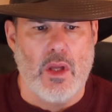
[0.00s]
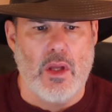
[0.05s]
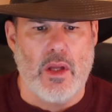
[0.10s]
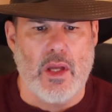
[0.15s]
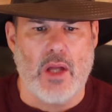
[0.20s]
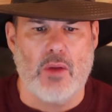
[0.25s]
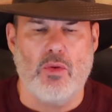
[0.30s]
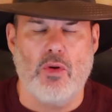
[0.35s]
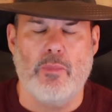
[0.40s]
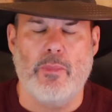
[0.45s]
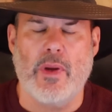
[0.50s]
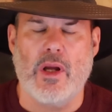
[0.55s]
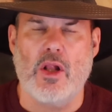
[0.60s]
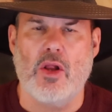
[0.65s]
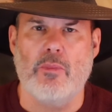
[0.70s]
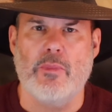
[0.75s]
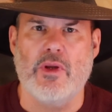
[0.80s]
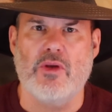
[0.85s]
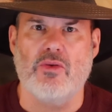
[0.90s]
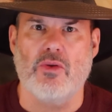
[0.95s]
Edward
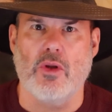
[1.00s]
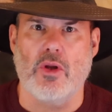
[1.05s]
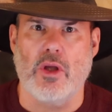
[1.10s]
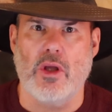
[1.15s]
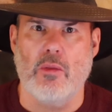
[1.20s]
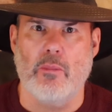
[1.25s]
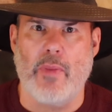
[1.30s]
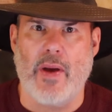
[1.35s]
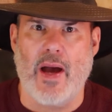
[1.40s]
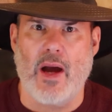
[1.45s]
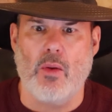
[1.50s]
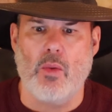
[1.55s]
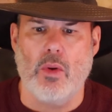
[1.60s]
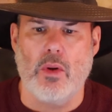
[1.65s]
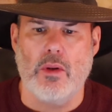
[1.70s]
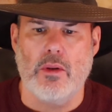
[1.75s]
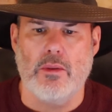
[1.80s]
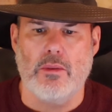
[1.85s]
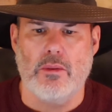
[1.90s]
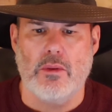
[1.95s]
Bellamy's Looking
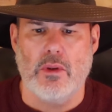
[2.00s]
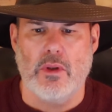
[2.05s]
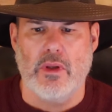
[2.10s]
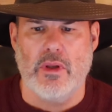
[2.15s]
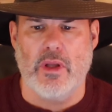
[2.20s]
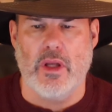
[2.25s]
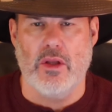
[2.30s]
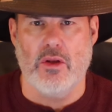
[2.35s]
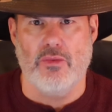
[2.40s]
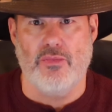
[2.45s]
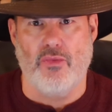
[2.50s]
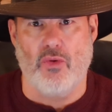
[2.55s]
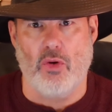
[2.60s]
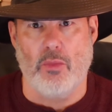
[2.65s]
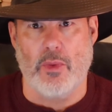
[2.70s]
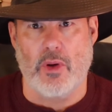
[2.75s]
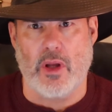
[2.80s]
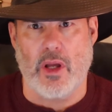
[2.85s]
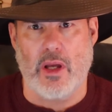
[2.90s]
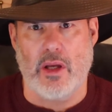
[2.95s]
Backward, in the
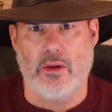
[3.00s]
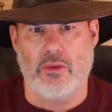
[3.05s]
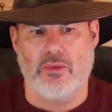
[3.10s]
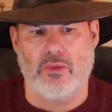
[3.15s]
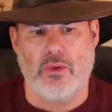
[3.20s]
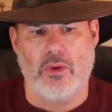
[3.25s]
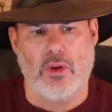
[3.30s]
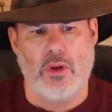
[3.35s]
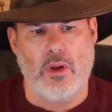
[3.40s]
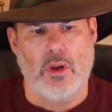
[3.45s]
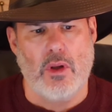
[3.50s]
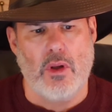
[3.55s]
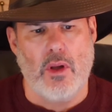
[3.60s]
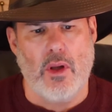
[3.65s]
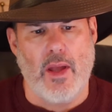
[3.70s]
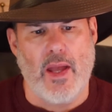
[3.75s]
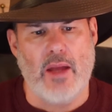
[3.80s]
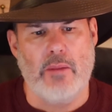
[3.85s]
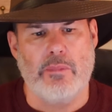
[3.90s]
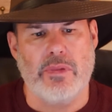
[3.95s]
former case,
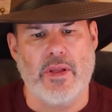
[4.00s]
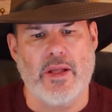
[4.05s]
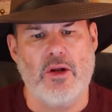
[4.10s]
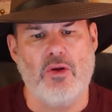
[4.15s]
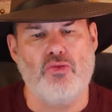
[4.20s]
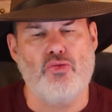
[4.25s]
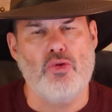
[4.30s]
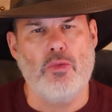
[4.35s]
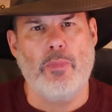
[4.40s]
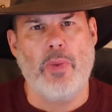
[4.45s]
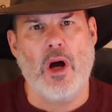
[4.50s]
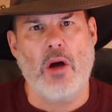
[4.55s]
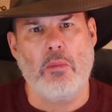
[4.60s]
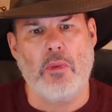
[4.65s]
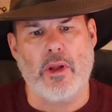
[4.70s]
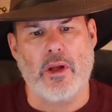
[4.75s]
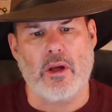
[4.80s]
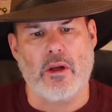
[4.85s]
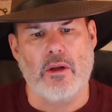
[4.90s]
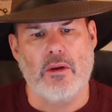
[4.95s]
and Plato's
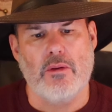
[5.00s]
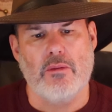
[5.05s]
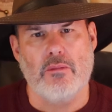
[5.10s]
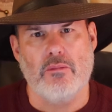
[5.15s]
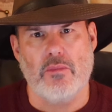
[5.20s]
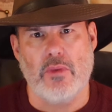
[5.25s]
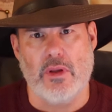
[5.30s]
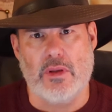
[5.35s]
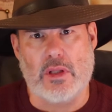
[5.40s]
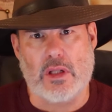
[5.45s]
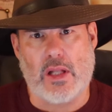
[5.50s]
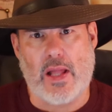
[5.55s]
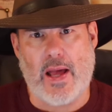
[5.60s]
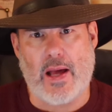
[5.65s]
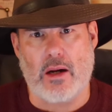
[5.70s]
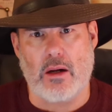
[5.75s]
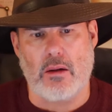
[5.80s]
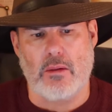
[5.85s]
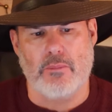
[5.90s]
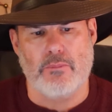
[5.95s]
Republic, in the
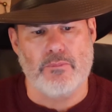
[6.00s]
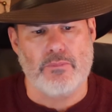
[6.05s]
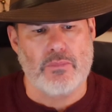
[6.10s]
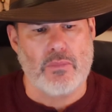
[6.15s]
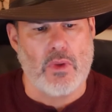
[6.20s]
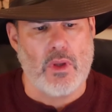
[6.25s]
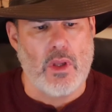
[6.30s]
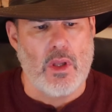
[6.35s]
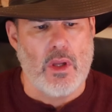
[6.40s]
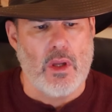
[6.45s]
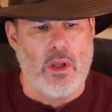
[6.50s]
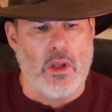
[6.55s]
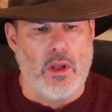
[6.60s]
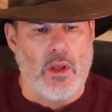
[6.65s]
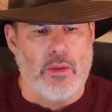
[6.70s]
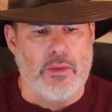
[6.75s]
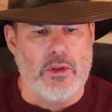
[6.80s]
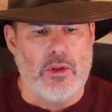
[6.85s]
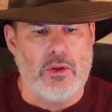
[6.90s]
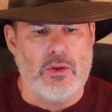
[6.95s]
latter.
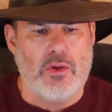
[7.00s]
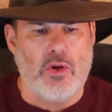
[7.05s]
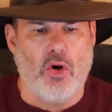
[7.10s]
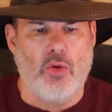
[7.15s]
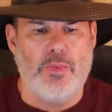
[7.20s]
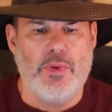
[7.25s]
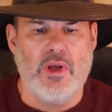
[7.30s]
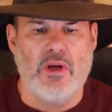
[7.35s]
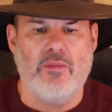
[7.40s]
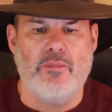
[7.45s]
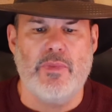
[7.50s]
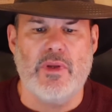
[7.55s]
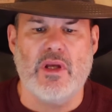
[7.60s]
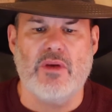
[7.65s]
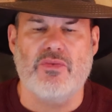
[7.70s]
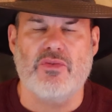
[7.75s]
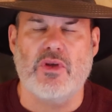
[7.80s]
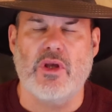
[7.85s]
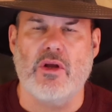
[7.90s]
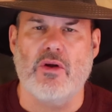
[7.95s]
The utopia of
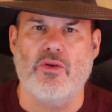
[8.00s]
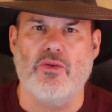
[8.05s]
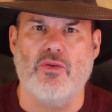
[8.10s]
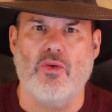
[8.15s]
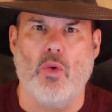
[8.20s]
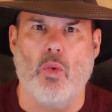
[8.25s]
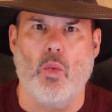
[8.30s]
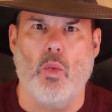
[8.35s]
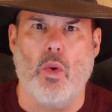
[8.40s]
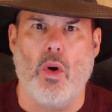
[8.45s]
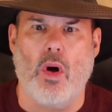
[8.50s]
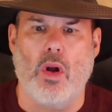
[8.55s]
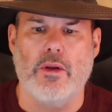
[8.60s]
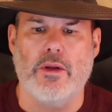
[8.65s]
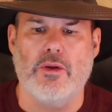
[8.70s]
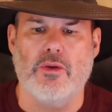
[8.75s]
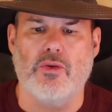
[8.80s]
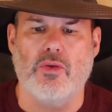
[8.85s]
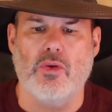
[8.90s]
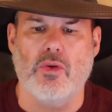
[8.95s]
B.F. Skinner's
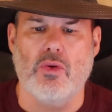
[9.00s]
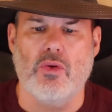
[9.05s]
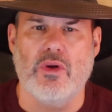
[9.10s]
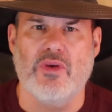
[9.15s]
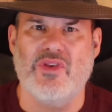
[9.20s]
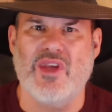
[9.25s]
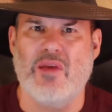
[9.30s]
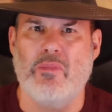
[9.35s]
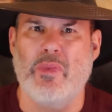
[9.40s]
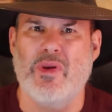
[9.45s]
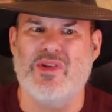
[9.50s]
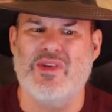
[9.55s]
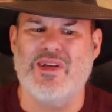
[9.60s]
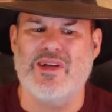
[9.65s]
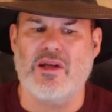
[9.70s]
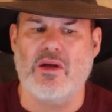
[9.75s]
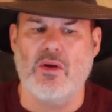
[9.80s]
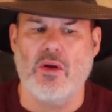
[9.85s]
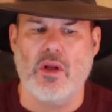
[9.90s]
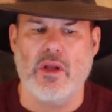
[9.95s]
Walden 2 is a
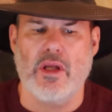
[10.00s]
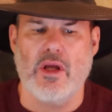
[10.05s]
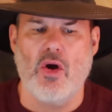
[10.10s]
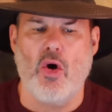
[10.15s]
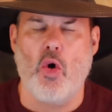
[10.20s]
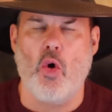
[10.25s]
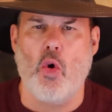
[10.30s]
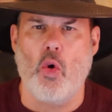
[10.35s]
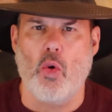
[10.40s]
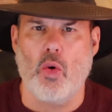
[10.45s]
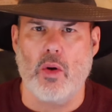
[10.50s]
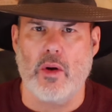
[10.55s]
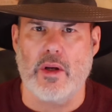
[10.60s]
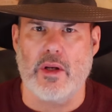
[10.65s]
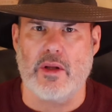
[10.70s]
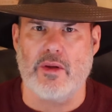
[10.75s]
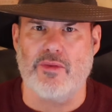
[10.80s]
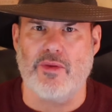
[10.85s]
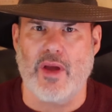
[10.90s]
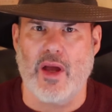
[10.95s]
particularly horrid
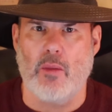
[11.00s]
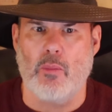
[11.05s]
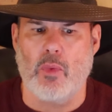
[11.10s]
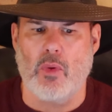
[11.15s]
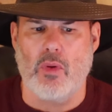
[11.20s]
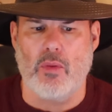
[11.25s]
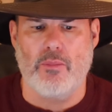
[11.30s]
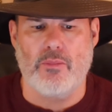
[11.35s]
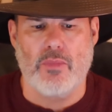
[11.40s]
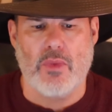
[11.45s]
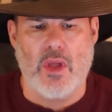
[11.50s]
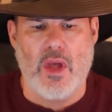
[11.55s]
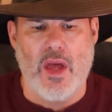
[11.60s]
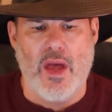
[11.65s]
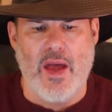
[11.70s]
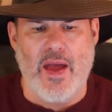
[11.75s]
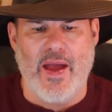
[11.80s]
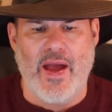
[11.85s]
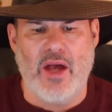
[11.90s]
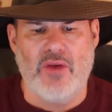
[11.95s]
example,
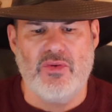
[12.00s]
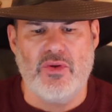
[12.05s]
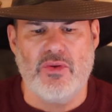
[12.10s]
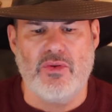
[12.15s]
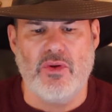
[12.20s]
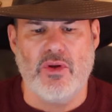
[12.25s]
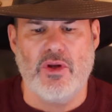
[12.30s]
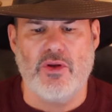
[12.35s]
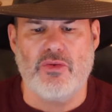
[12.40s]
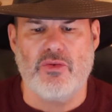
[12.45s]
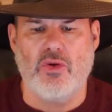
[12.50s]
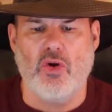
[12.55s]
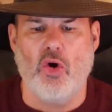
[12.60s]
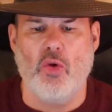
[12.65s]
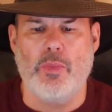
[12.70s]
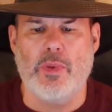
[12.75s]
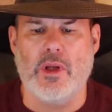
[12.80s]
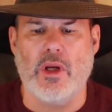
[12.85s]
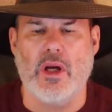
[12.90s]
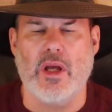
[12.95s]
as is the
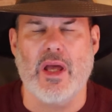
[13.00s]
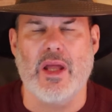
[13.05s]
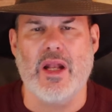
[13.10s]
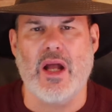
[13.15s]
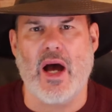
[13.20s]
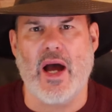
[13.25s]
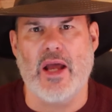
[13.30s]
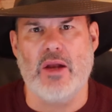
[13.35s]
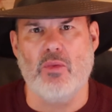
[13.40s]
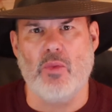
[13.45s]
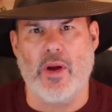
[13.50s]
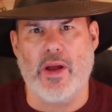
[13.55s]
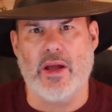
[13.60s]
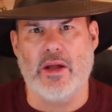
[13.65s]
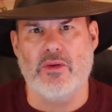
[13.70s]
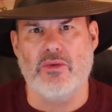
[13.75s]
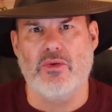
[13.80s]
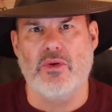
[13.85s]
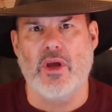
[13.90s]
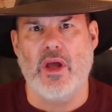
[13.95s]
dystopia in Ayn
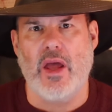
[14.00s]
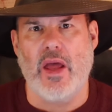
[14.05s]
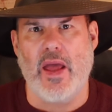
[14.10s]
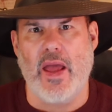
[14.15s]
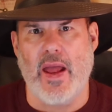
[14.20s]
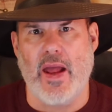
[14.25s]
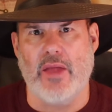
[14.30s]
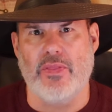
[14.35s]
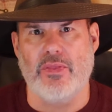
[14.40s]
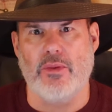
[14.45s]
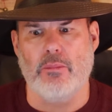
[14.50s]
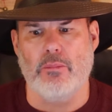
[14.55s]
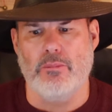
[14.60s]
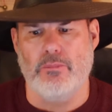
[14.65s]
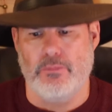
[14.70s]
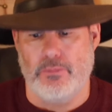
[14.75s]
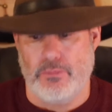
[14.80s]
Rand's Anthem.